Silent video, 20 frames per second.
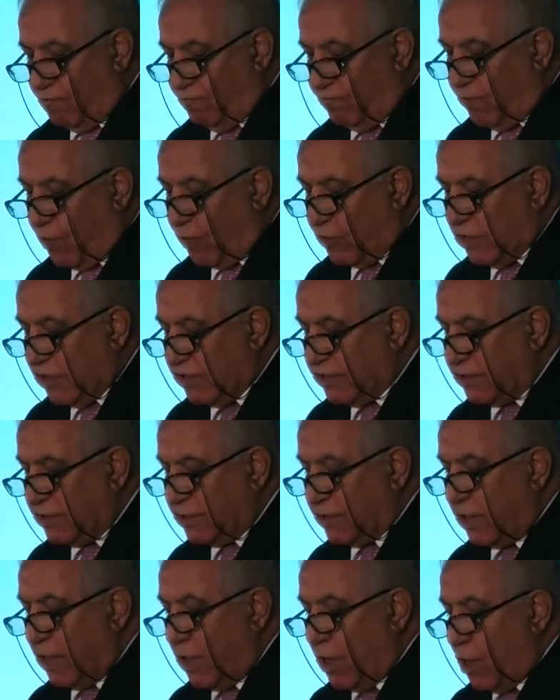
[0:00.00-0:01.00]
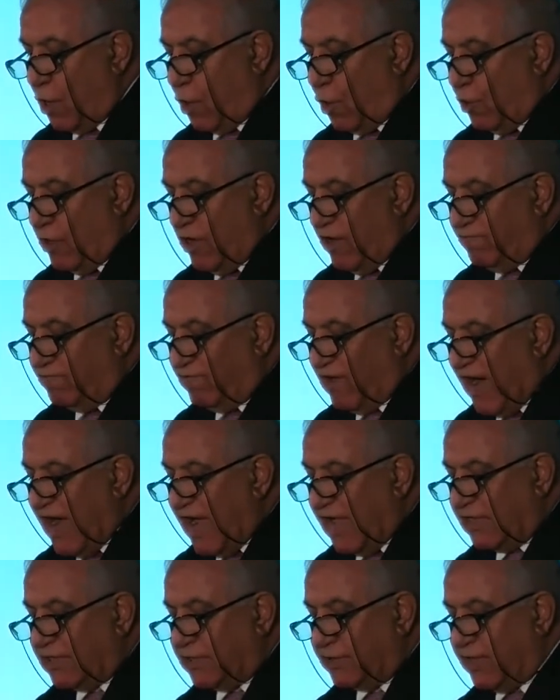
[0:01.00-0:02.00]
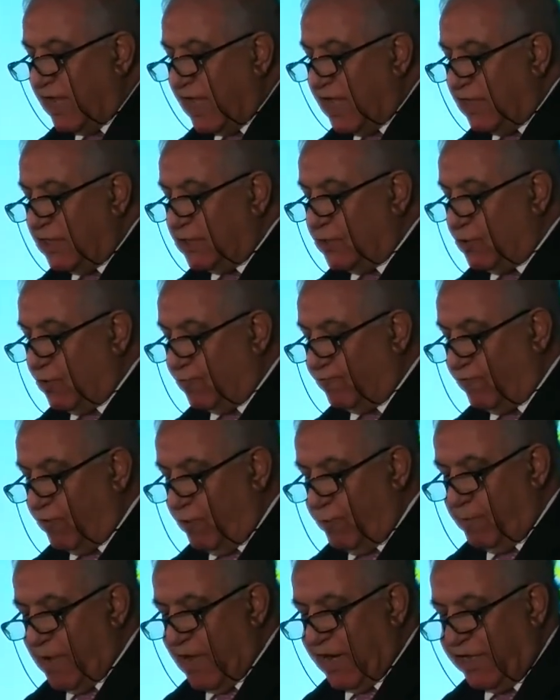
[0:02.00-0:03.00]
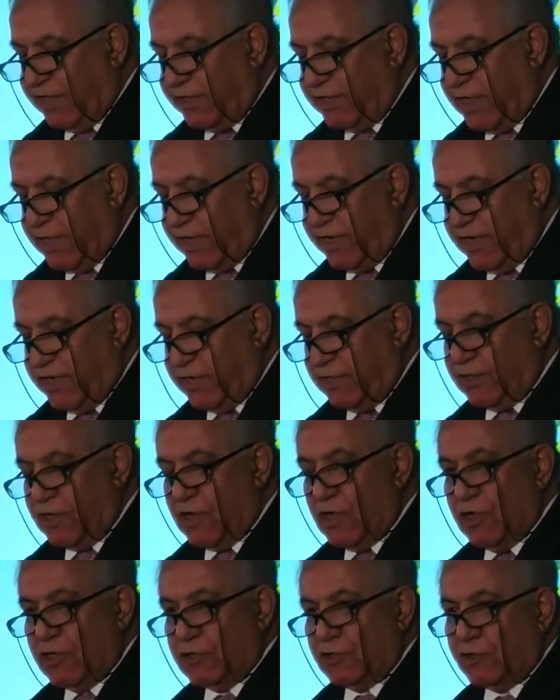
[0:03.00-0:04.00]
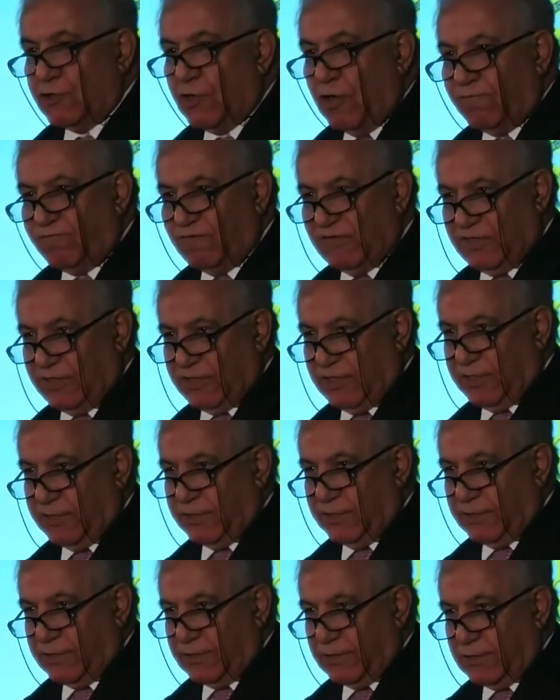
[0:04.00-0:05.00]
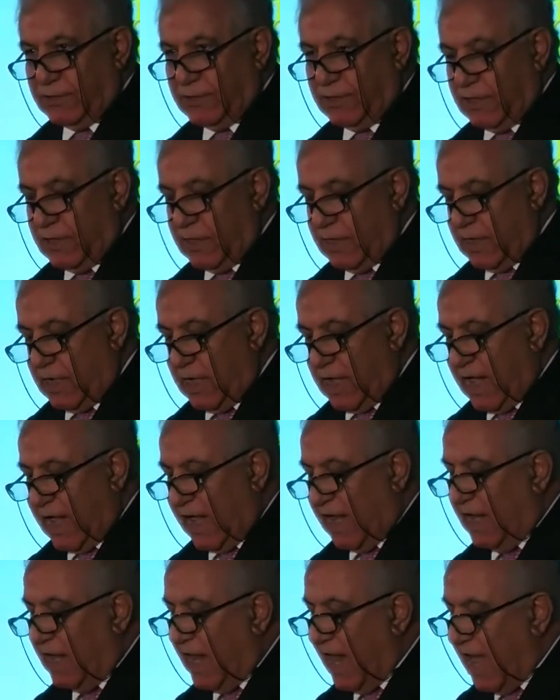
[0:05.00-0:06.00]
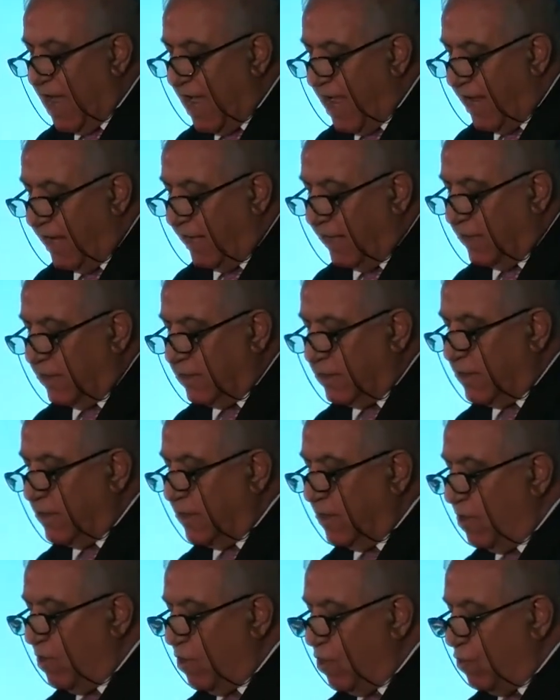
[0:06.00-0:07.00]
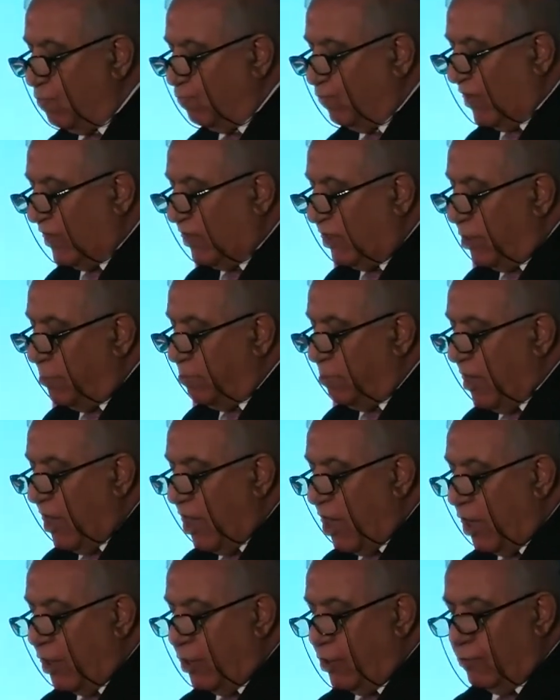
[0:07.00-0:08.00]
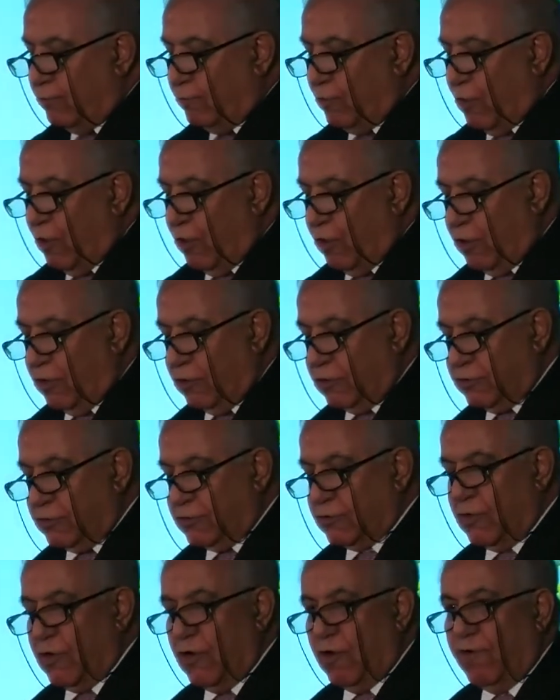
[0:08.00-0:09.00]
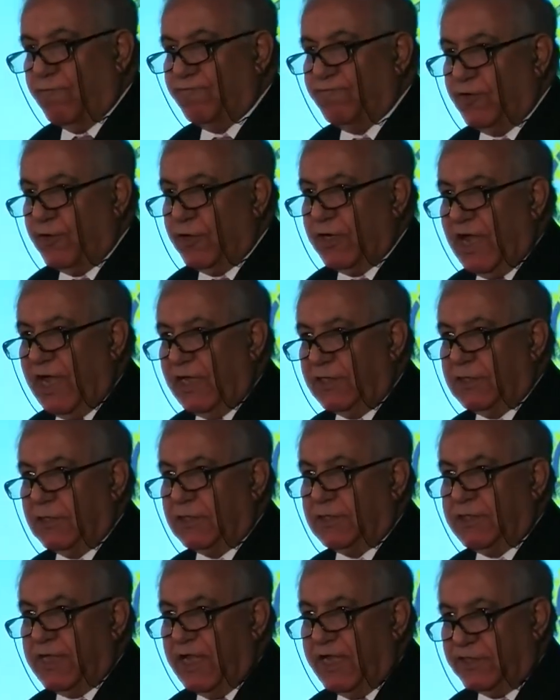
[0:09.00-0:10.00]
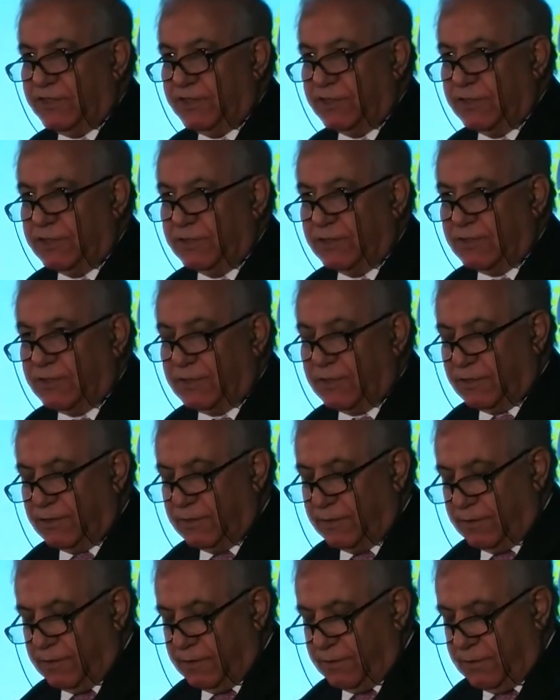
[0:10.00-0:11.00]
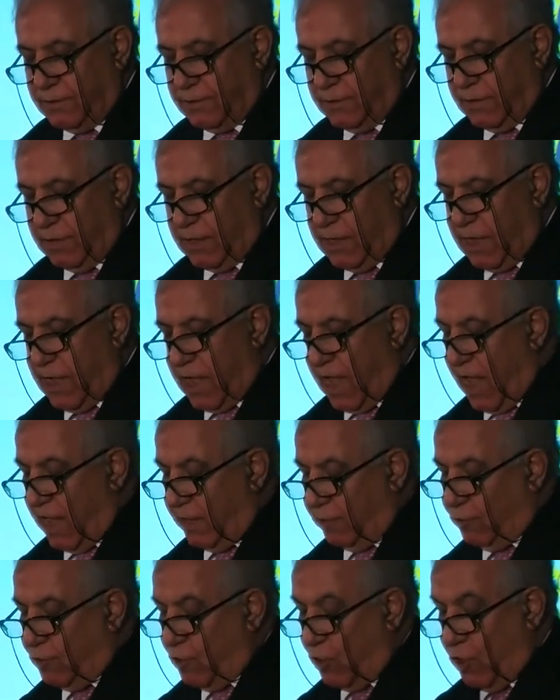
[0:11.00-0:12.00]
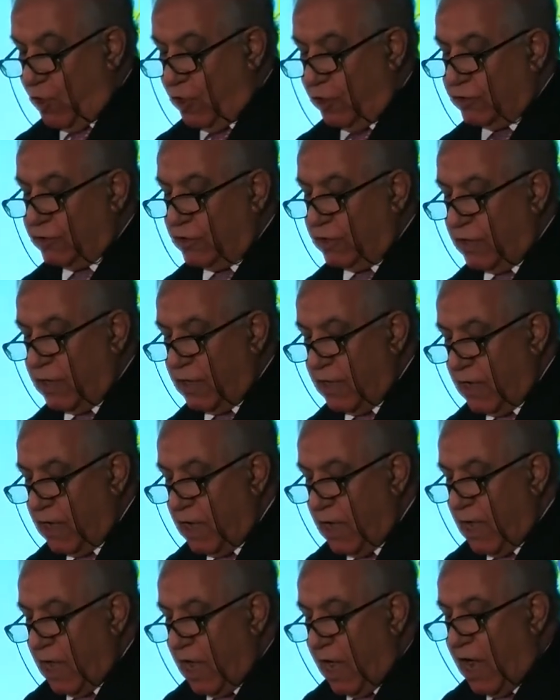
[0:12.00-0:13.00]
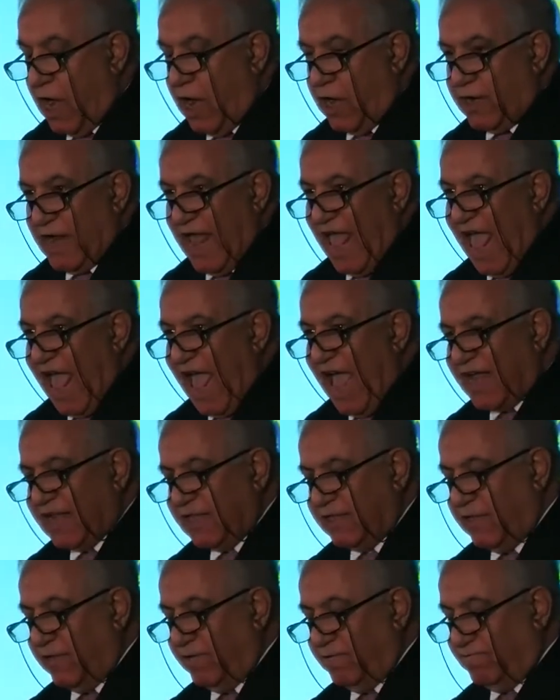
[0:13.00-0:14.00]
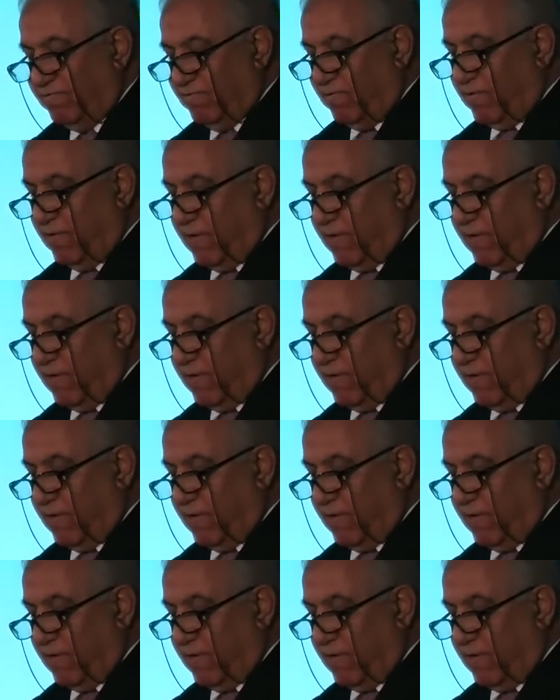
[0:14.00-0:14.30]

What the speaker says: focused on a wide range of humanitarian services aligned with the Millennium Goals of United Nations. And third, our active,